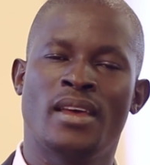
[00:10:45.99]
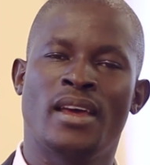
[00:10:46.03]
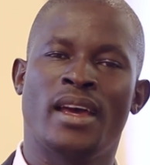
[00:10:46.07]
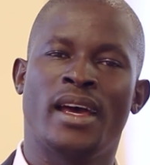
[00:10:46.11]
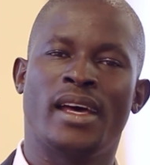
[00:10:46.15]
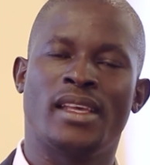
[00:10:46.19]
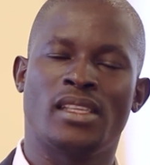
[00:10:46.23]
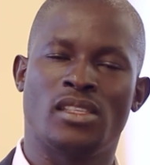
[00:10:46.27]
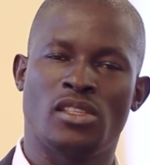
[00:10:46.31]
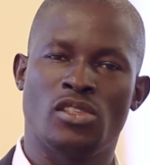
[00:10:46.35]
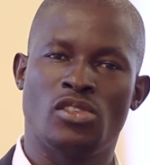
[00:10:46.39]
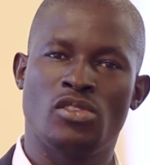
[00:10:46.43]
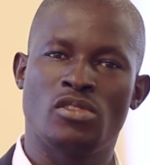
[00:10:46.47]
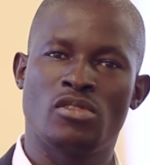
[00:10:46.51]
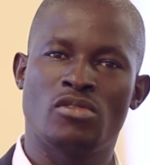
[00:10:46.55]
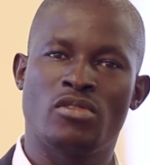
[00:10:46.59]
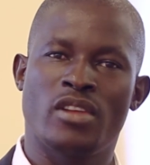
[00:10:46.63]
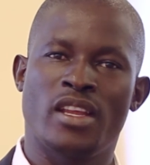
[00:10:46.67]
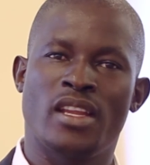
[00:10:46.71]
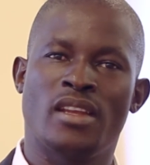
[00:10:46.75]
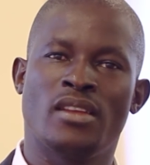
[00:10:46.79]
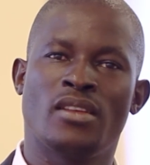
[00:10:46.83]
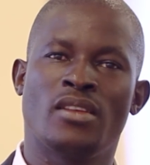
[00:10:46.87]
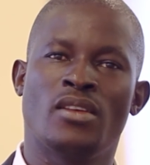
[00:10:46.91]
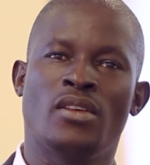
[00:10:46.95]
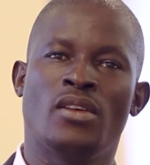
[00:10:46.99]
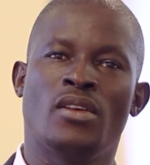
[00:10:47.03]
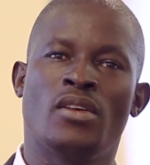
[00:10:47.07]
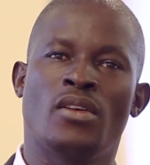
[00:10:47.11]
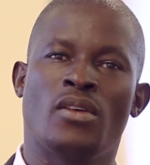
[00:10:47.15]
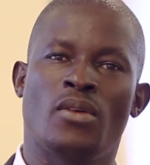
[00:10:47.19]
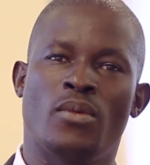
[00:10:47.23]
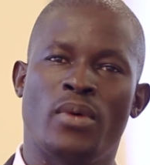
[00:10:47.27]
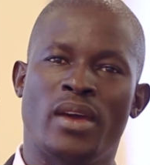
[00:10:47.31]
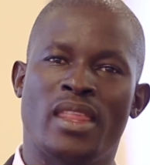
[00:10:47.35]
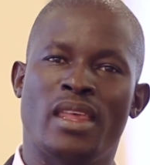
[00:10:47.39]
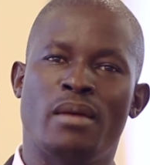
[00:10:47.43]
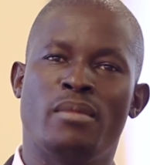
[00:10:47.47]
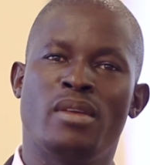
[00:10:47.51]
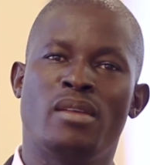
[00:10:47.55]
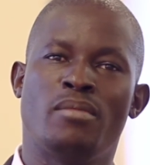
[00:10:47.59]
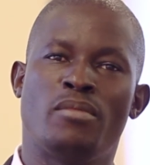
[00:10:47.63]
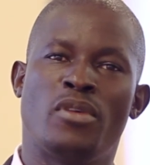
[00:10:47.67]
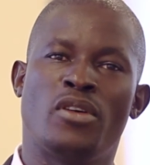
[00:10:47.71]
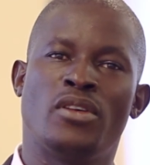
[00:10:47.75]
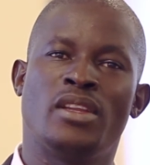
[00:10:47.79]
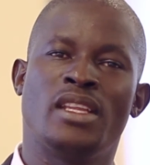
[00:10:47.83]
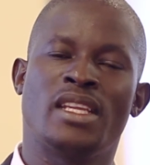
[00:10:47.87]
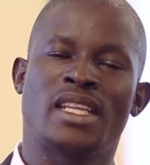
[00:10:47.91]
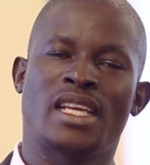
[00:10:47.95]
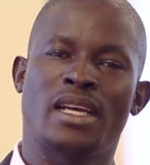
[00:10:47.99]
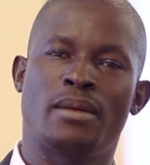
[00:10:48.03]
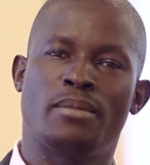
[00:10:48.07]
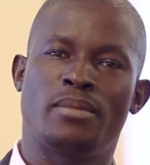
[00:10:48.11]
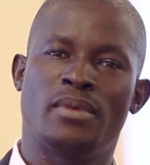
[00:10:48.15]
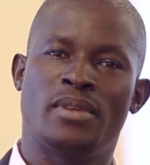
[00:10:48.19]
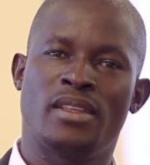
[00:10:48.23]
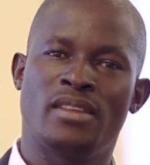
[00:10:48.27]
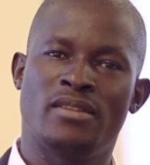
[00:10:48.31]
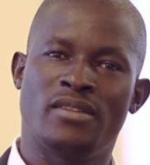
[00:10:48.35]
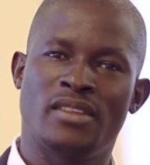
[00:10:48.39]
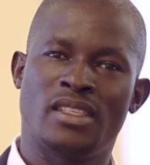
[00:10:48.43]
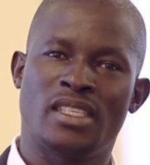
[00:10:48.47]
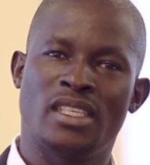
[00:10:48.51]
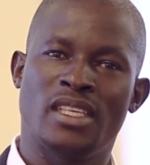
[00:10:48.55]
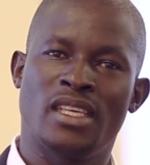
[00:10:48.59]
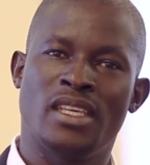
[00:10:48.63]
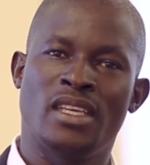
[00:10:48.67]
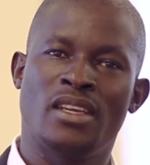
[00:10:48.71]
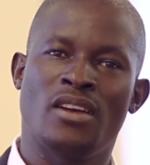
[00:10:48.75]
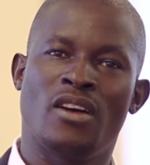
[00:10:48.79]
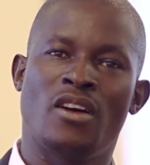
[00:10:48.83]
as children, whether be born in captivity,